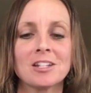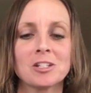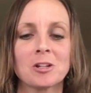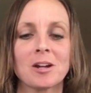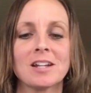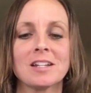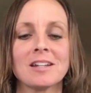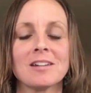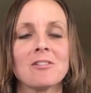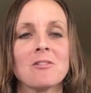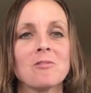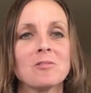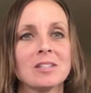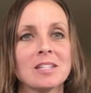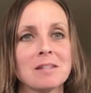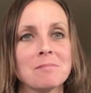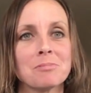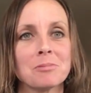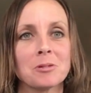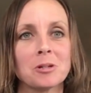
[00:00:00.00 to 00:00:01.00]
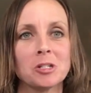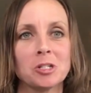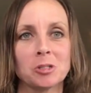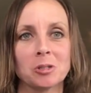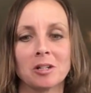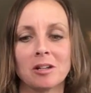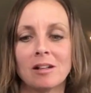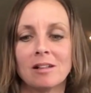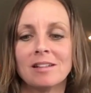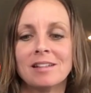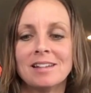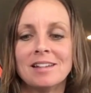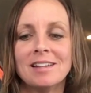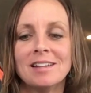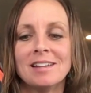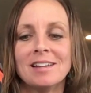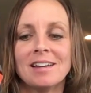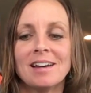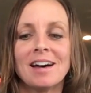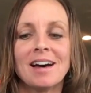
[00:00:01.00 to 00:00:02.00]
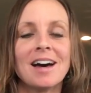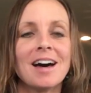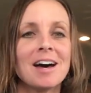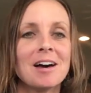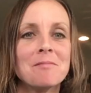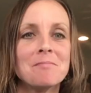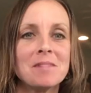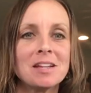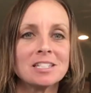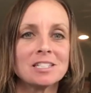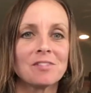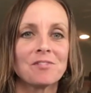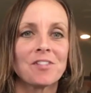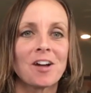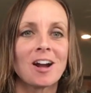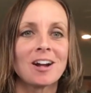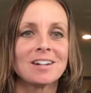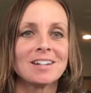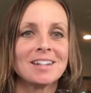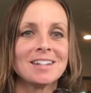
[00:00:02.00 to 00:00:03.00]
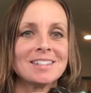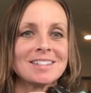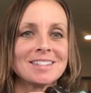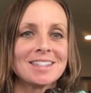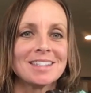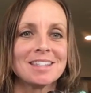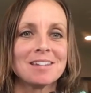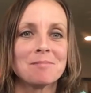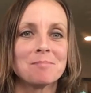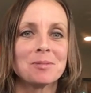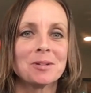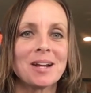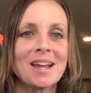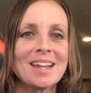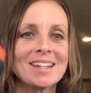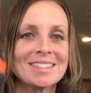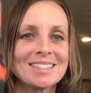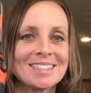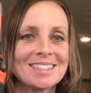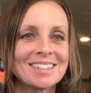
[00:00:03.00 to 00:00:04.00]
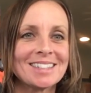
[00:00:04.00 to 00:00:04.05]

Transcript: Try to only pre-drill as far as the brace.